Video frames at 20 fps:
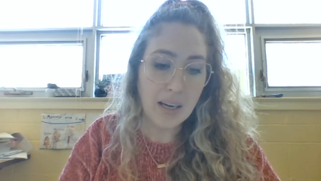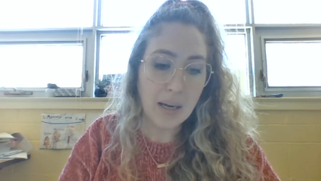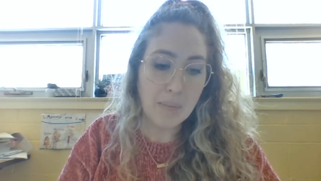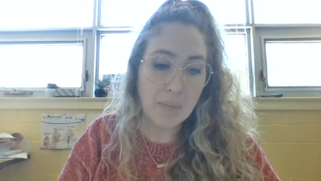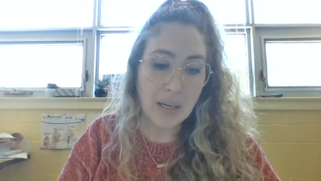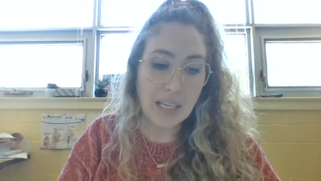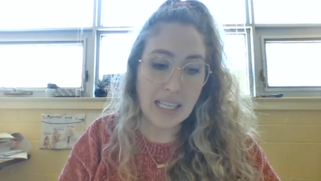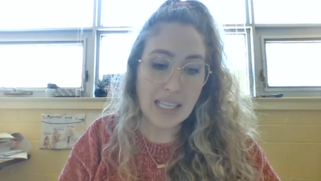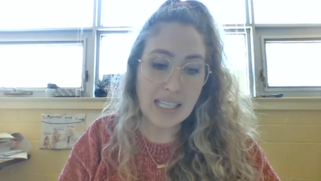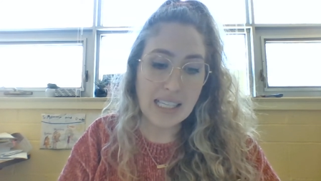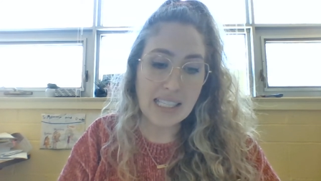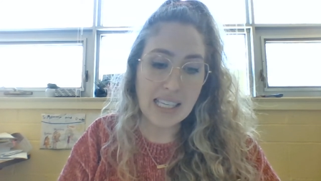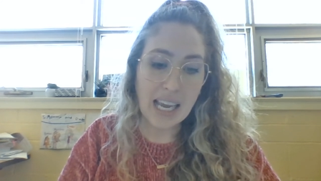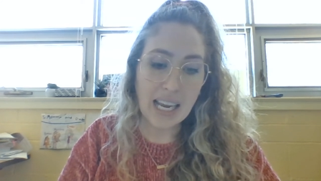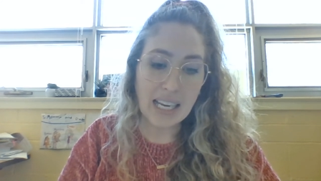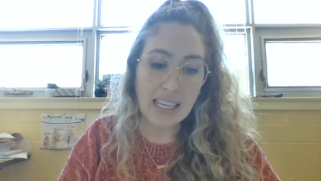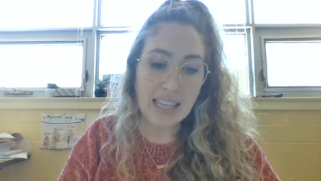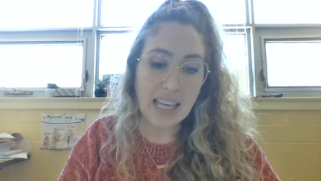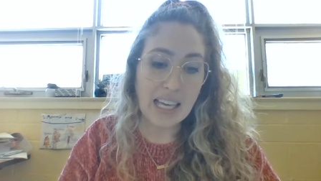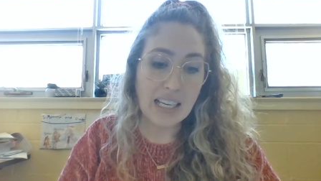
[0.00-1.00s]
But he
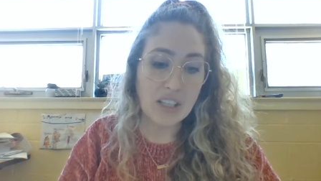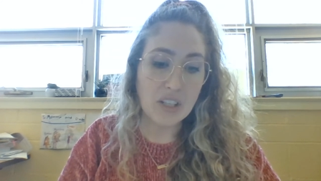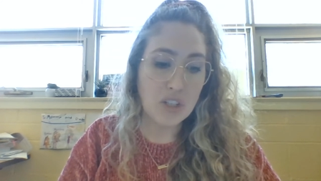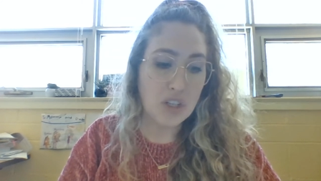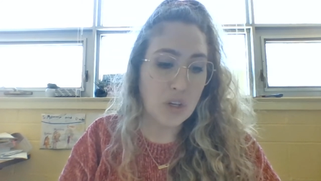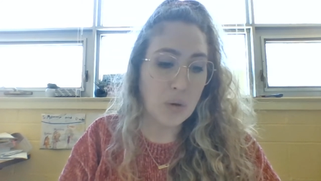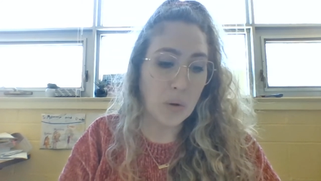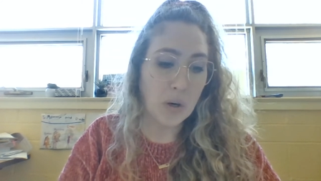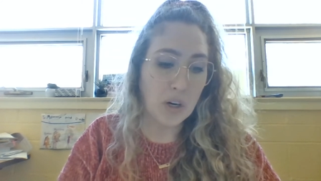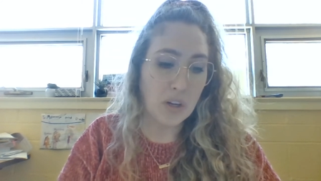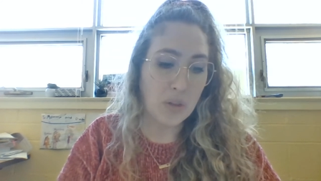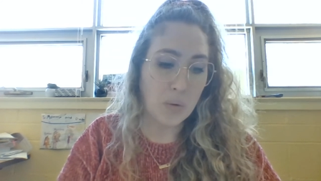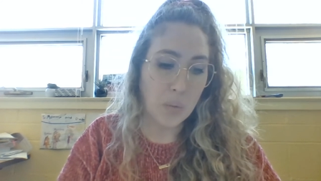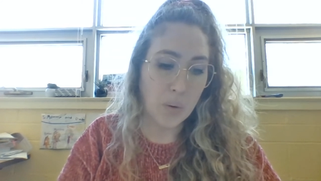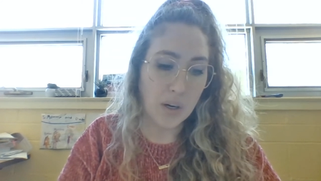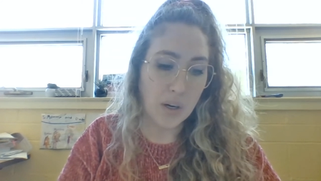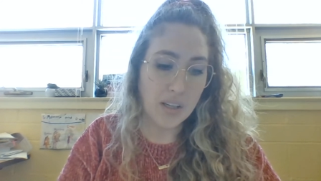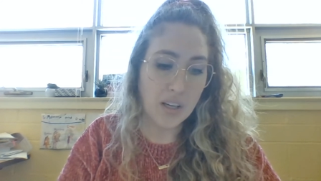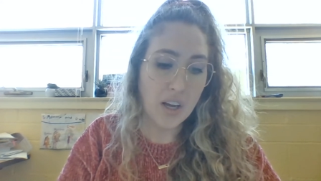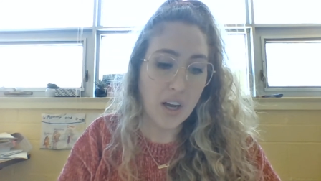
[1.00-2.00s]
sank then to
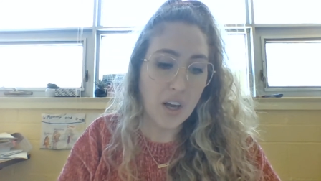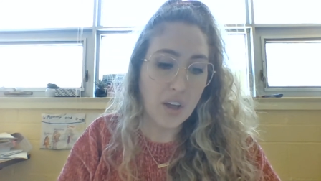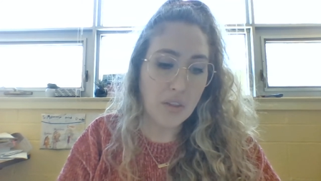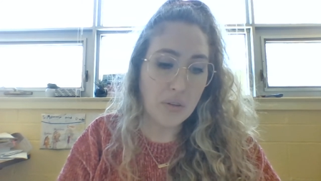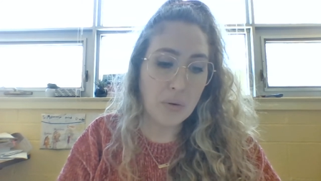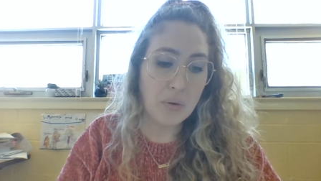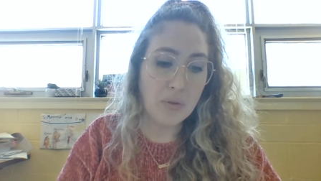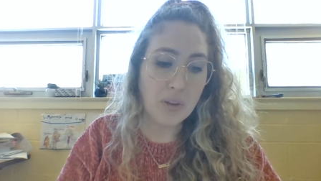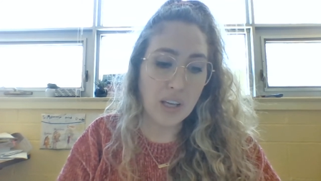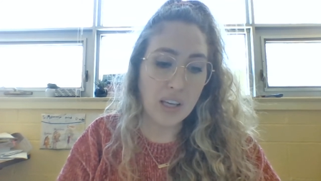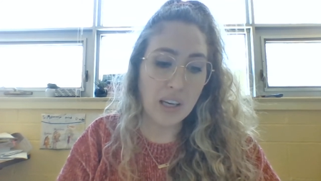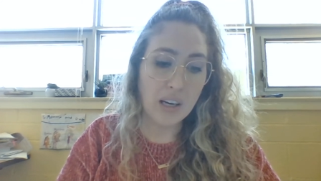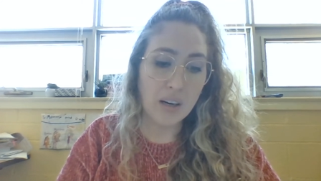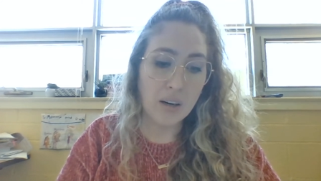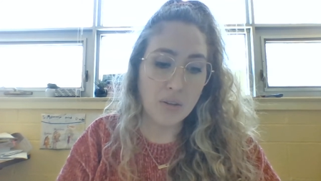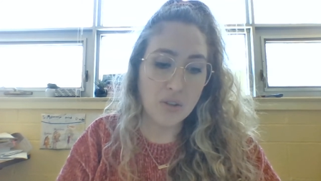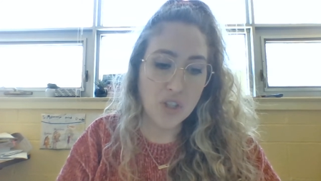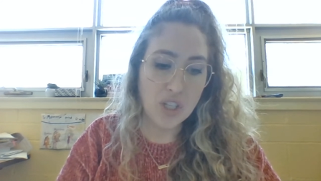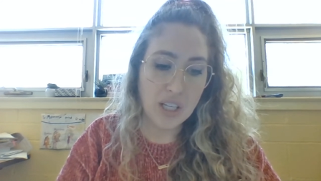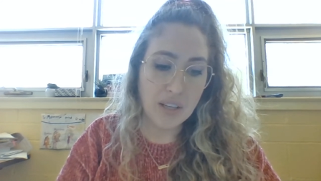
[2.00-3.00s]
earthward, through the
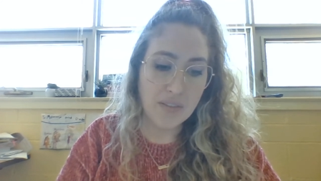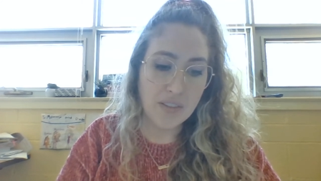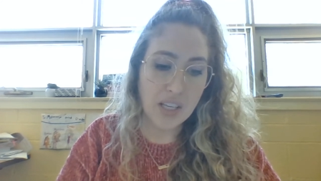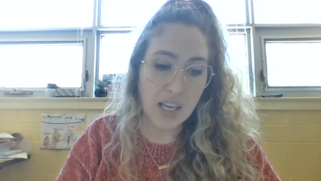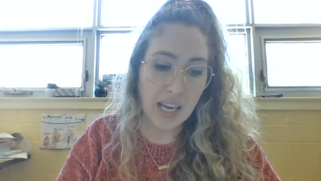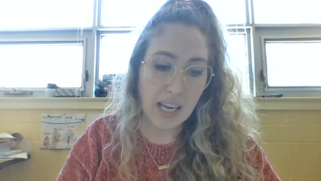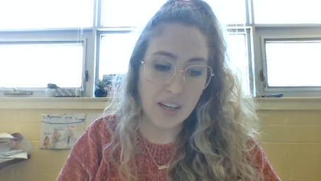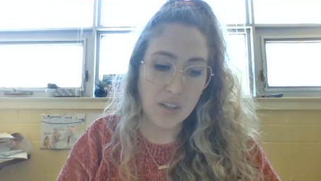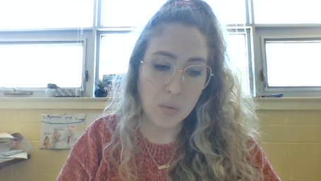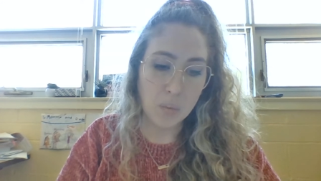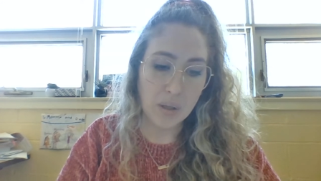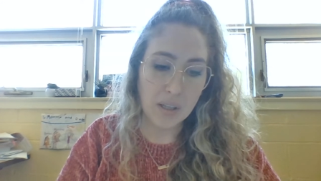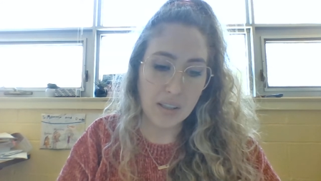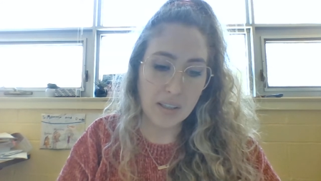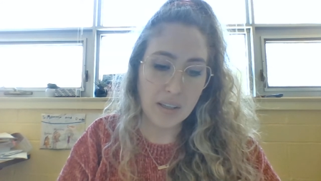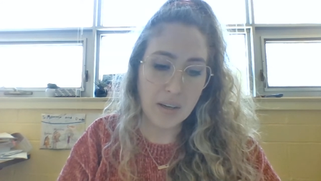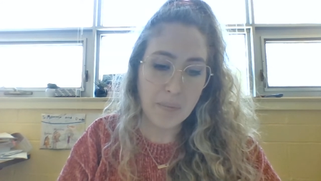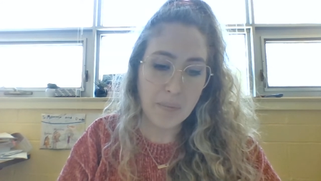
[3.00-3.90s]
hero chief's handwork,